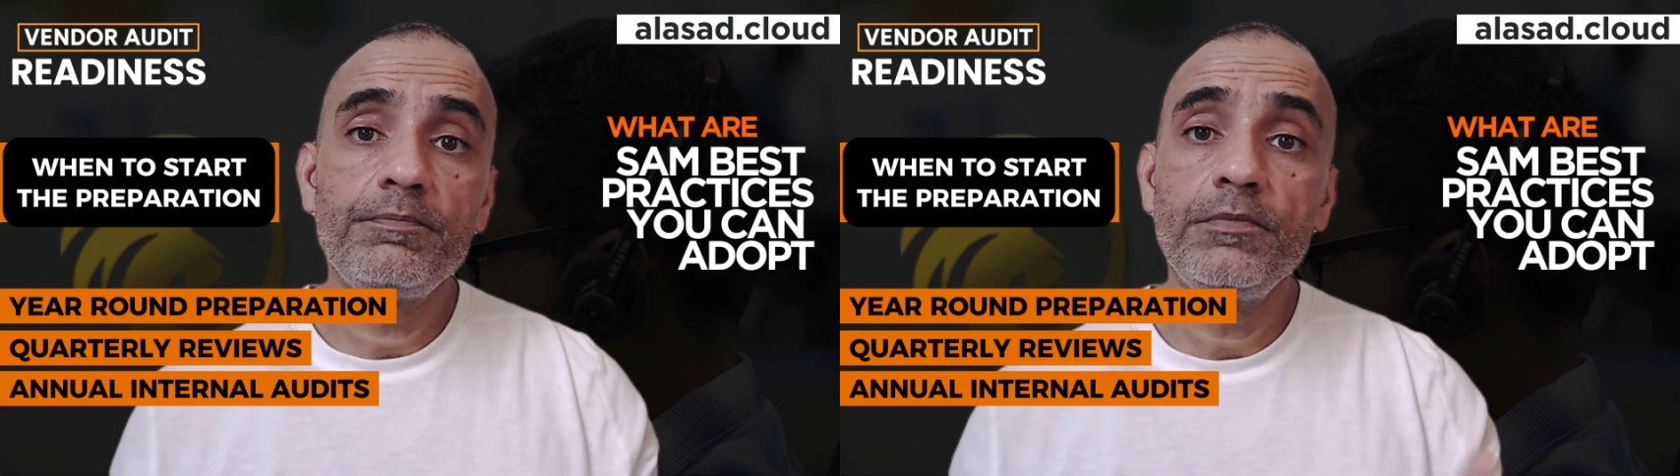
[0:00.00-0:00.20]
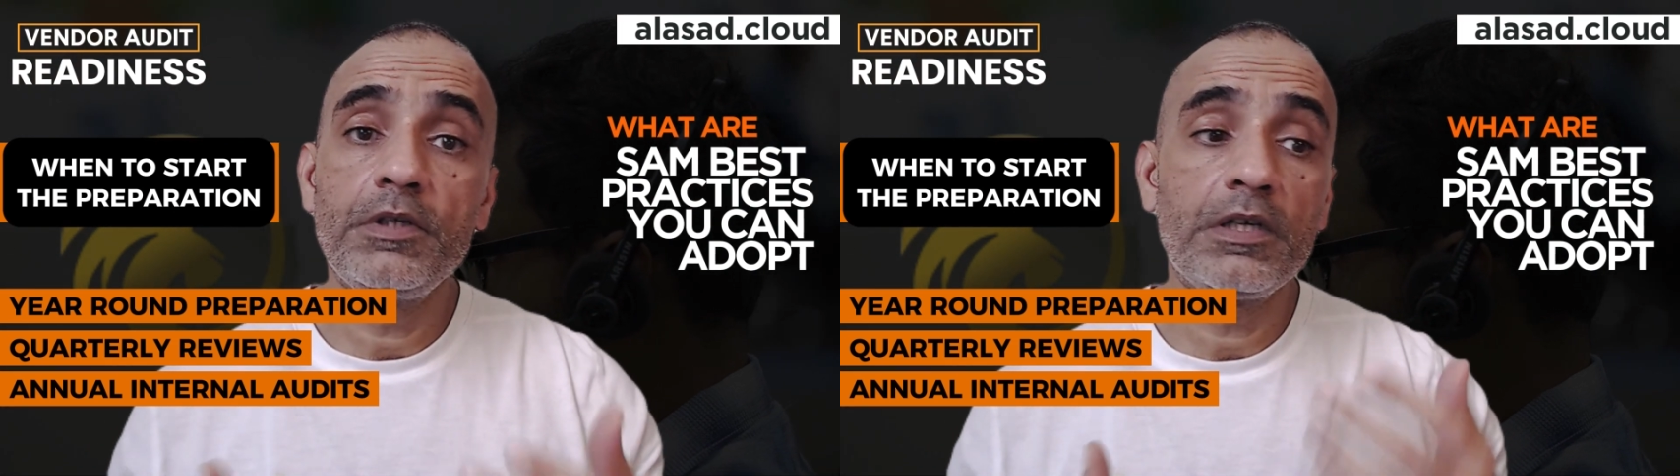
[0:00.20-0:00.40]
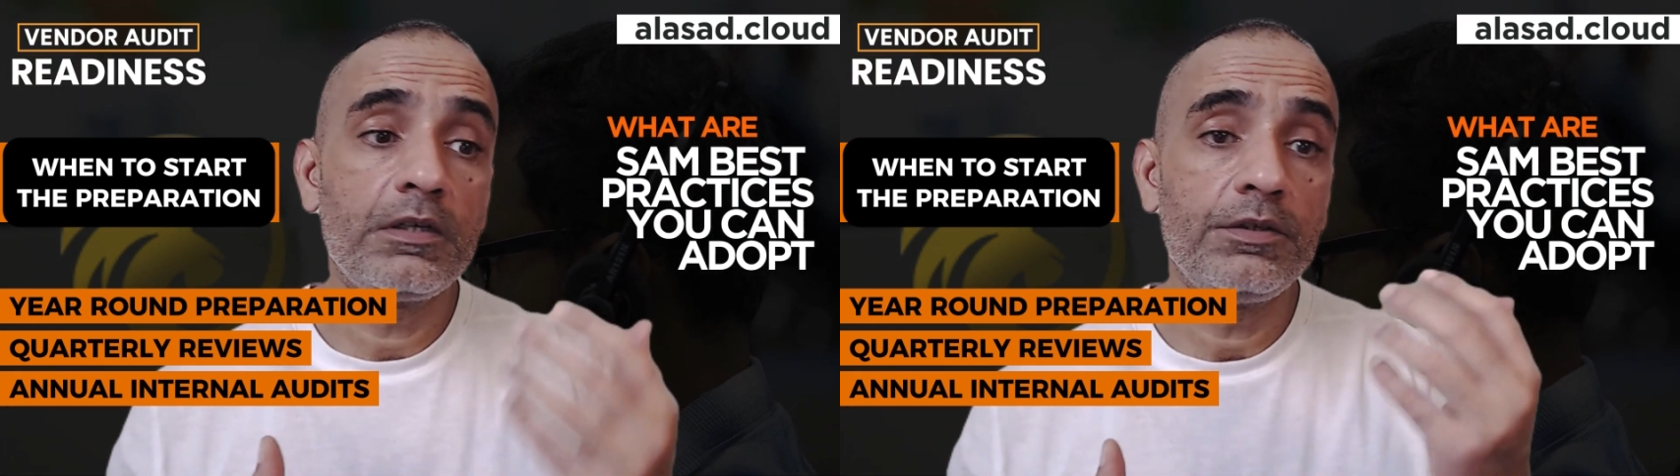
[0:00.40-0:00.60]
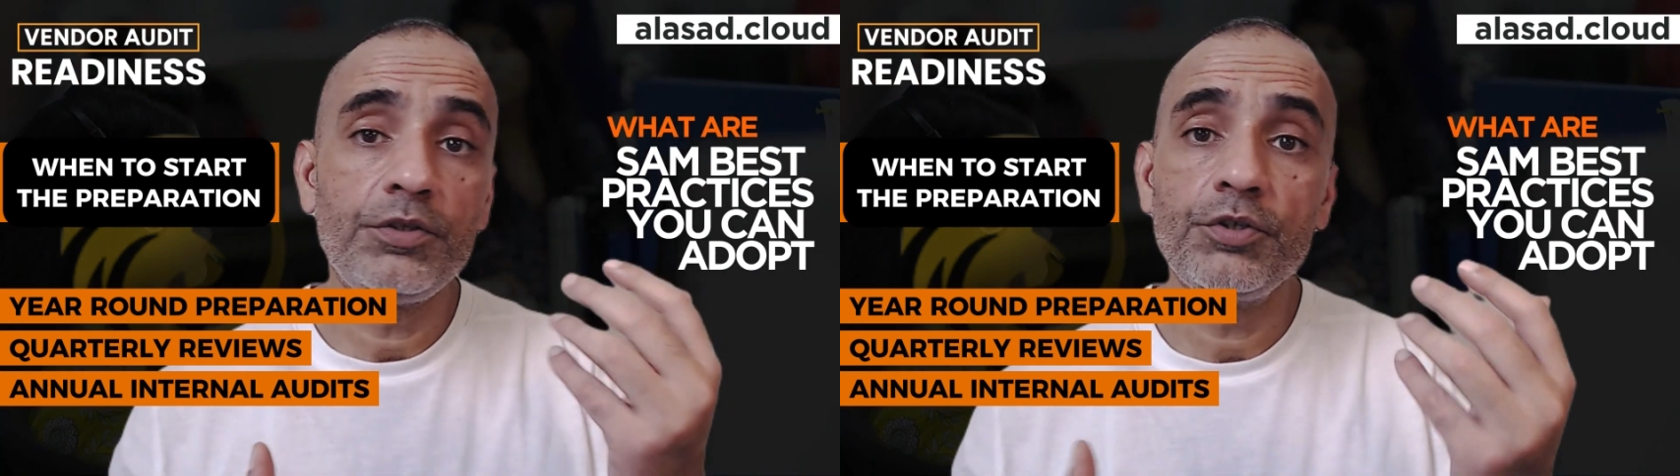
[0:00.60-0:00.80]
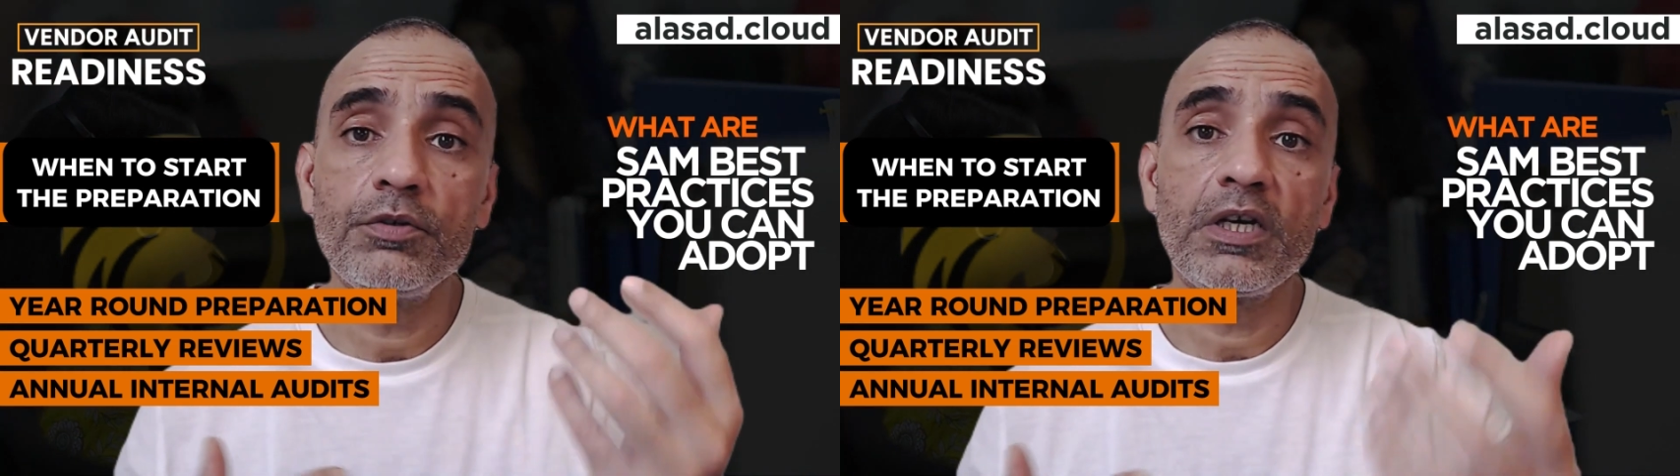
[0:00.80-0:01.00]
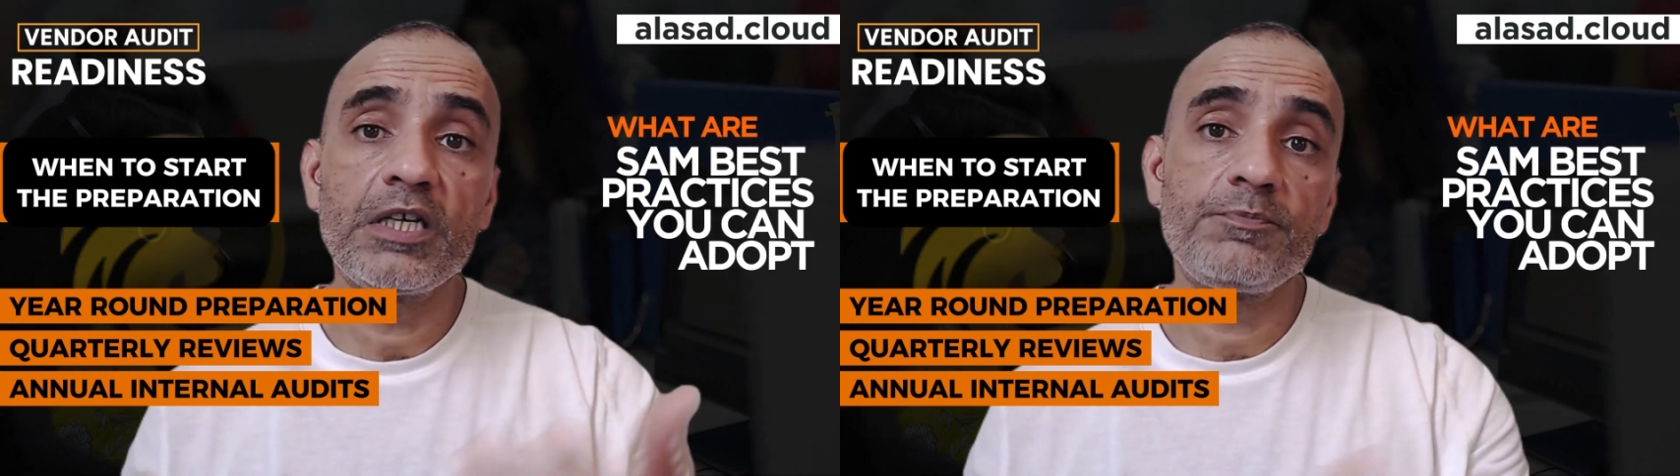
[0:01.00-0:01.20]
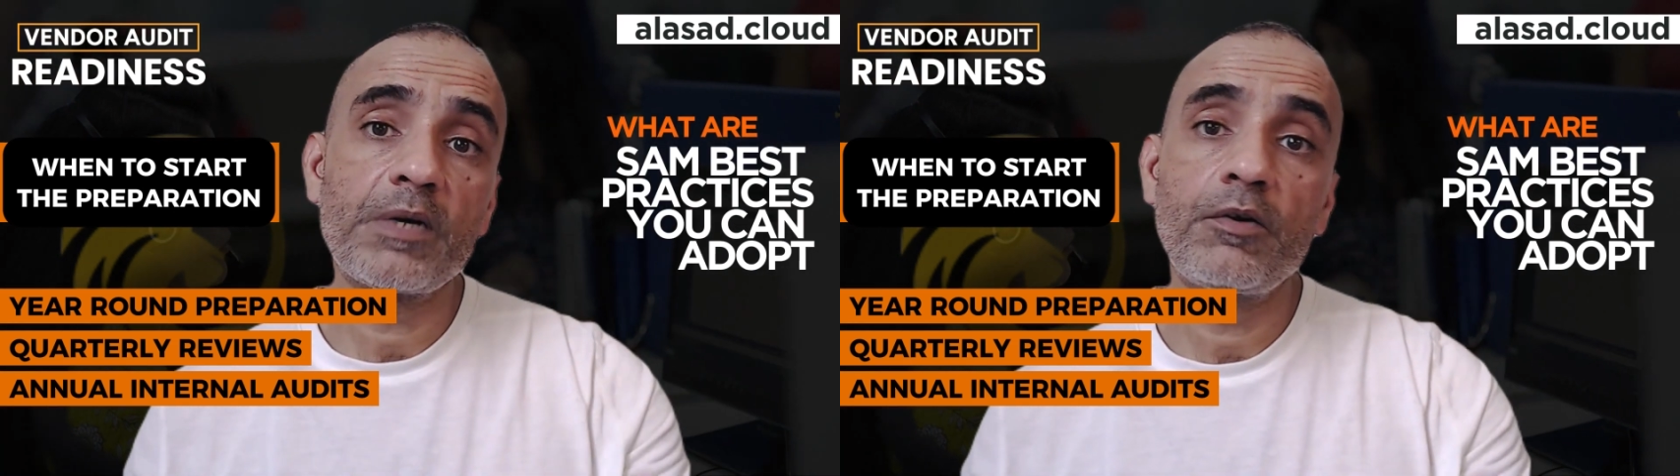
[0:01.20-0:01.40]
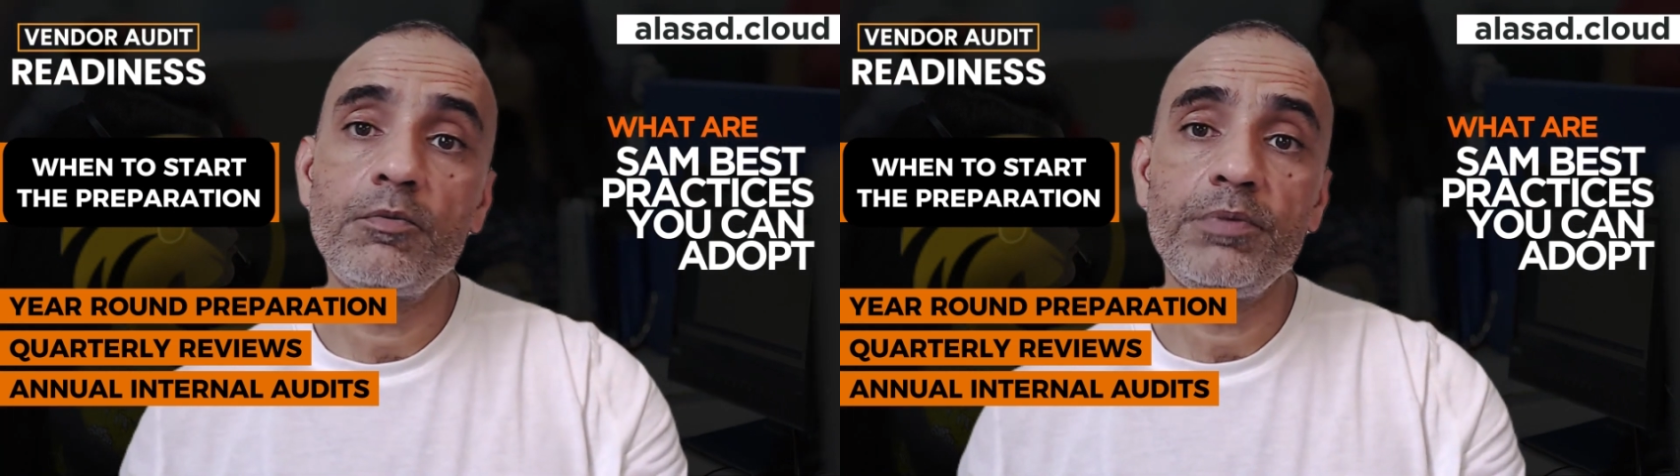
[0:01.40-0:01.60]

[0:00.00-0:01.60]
You can utilize Power